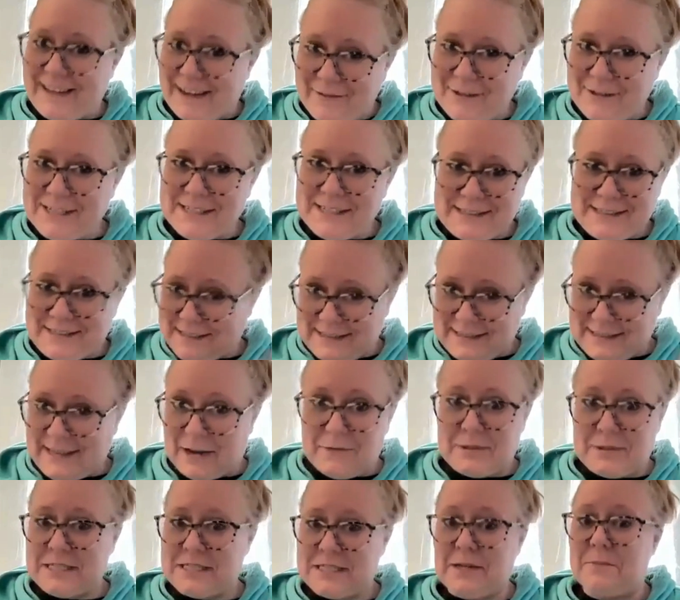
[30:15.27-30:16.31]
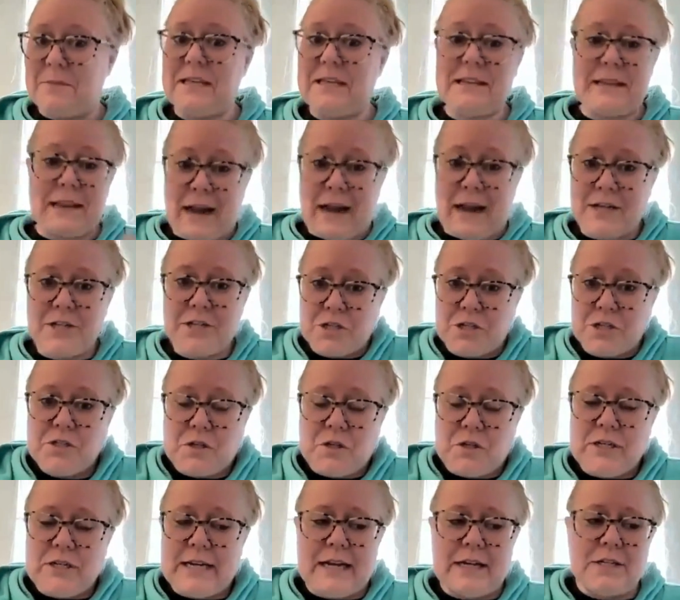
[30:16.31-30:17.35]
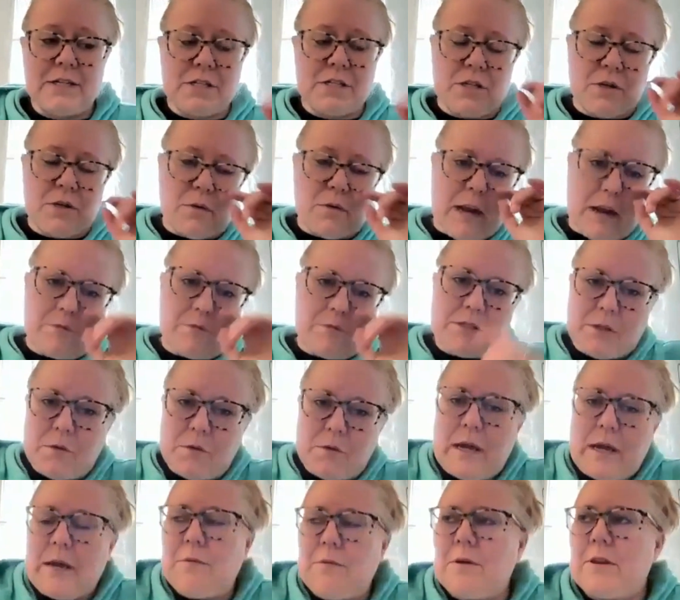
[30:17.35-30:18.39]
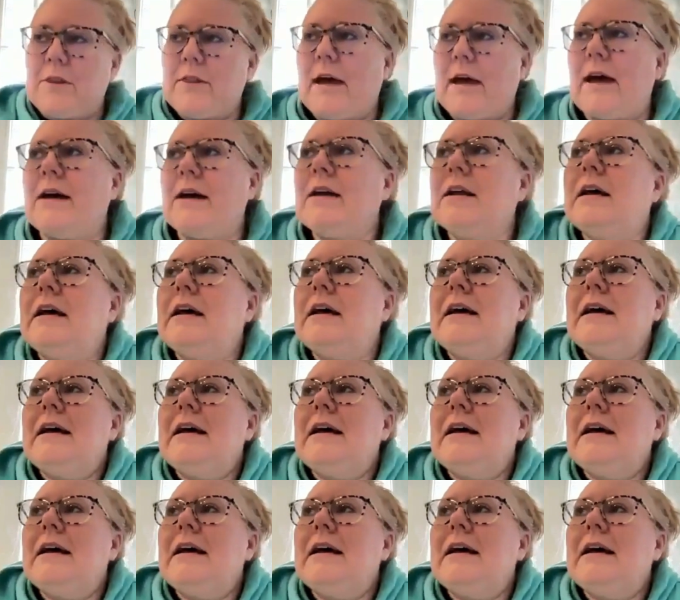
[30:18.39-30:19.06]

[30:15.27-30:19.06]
That was something that I just could not do, and I was okay with that.